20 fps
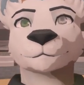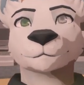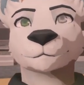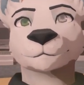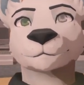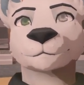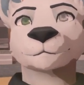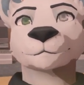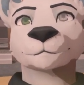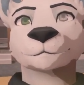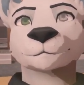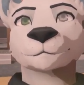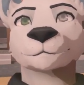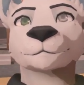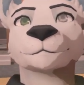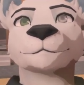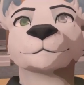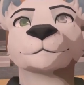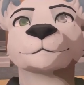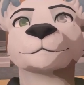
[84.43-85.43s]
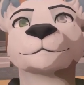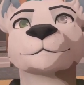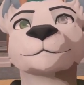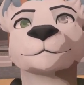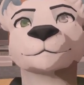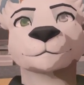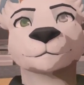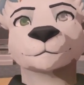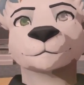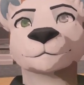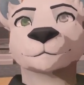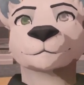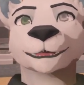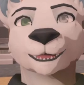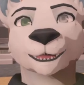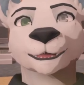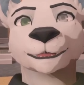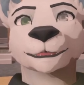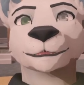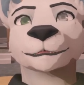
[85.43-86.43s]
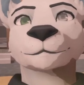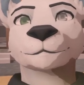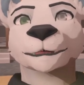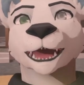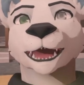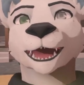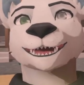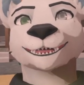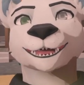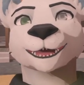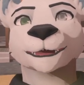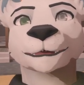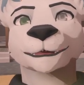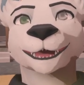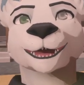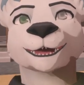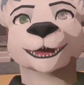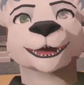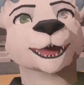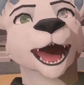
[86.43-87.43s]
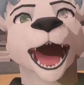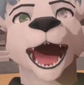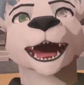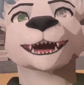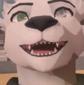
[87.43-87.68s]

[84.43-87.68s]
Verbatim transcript: Hell yeah, man. Mm. I don't see many Hell of you guys.